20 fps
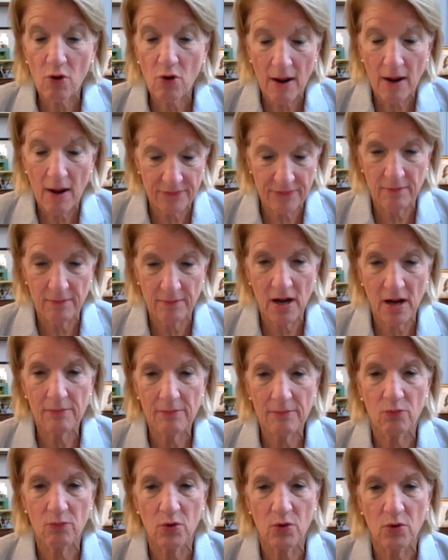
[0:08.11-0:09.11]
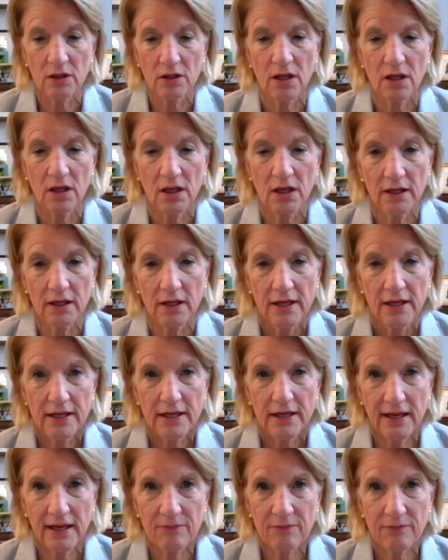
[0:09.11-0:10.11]
will prop them up, will uh,
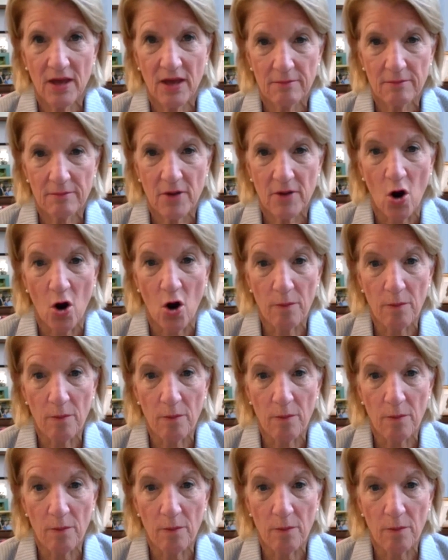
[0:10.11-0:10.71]
keep them